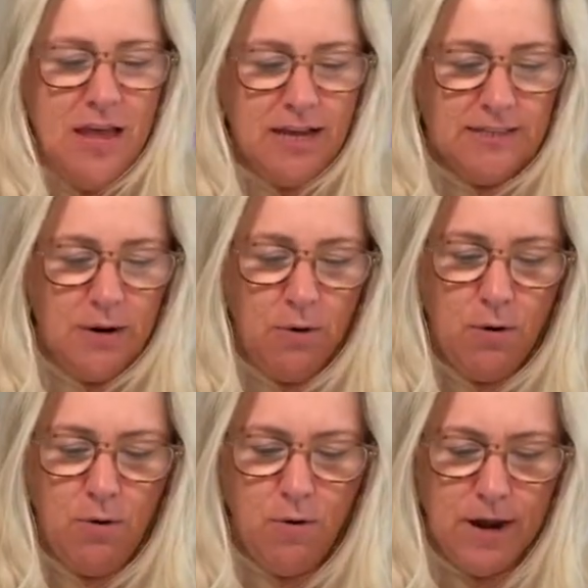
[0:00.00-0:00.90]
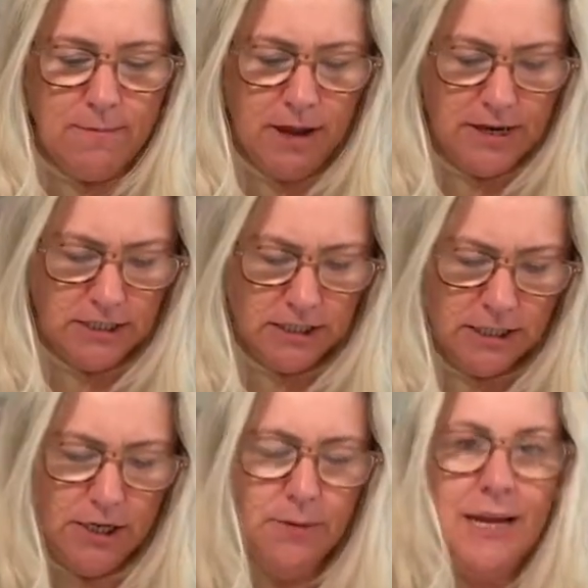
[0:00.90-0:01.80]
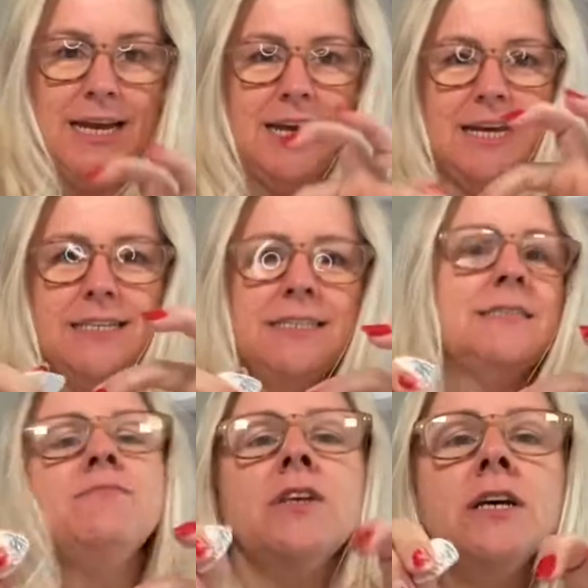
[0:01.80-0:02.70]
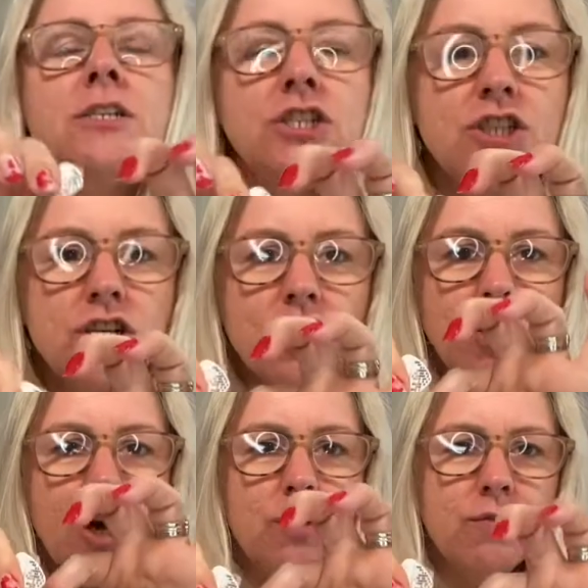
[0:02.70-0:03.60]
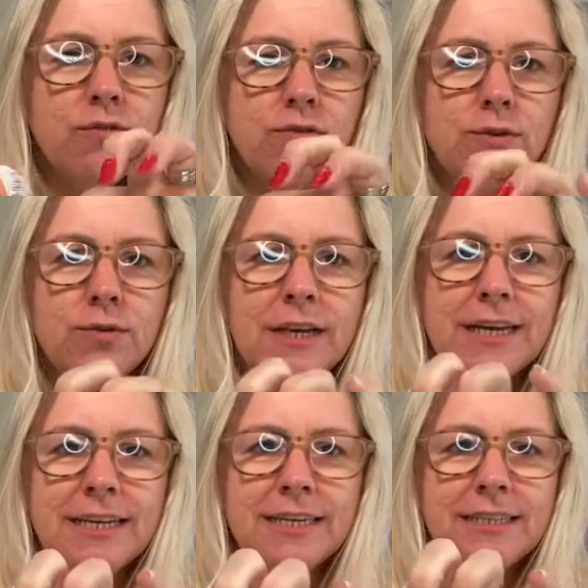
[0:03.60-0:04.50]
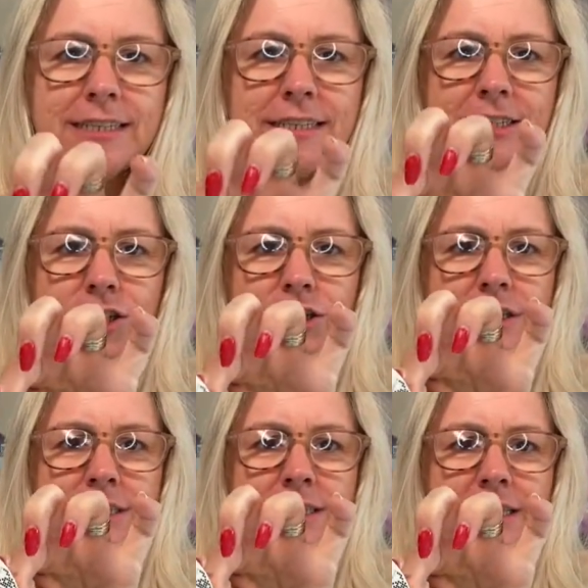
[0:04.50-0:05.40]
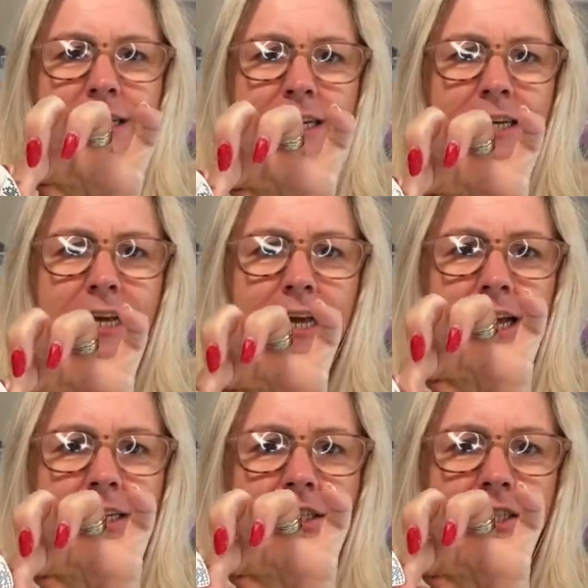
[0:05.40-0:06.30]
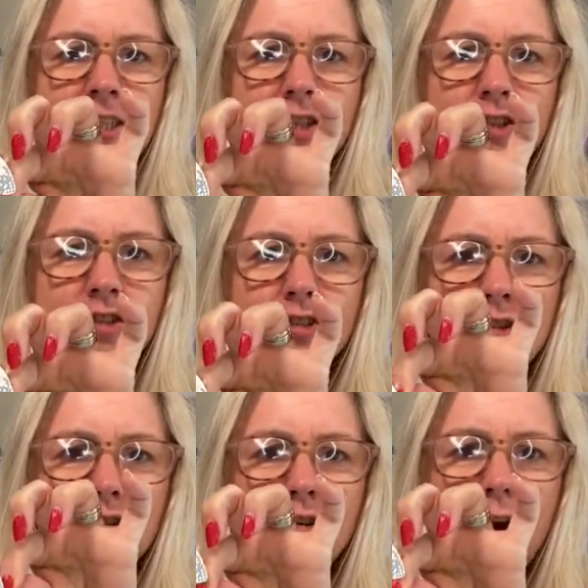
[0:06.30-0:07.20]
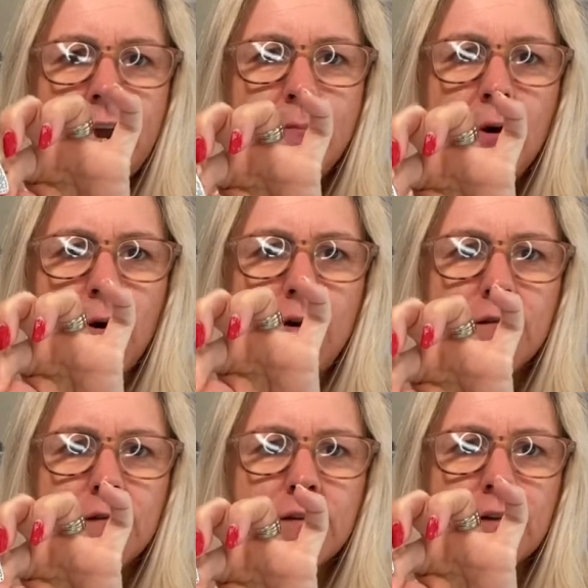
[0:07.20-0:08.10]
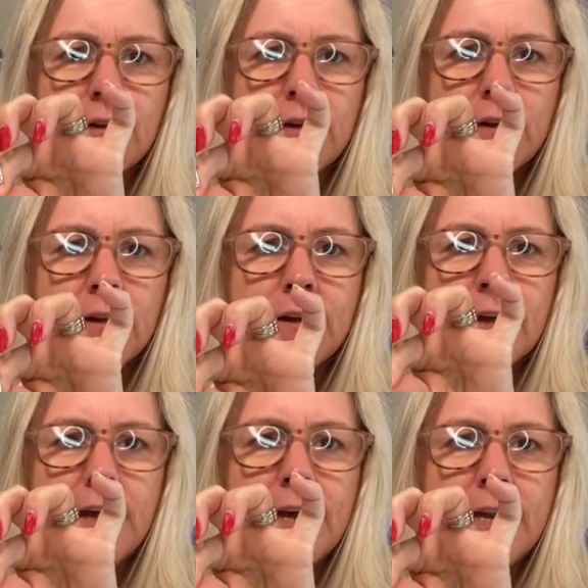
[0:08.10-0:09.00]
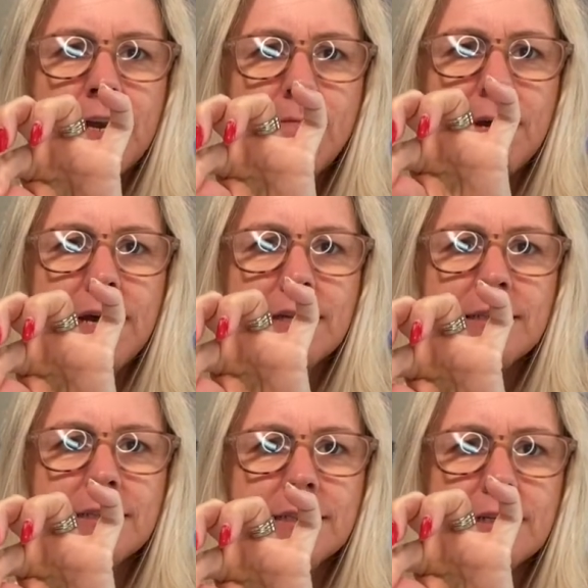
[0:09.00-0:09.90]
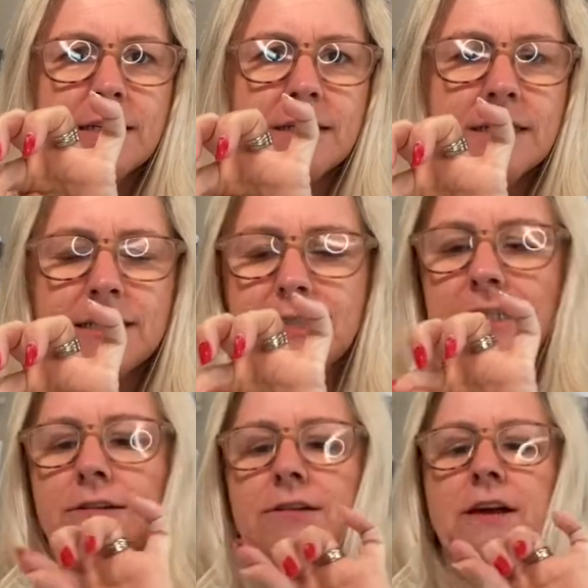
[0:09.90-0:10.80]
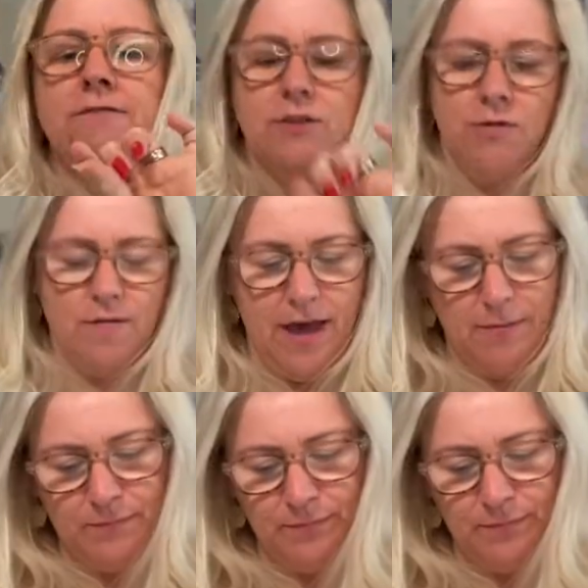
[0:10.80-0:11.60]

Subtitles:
So all I'm going to do is just go through these, as you can see, and just scrape off any bits that are still left on there.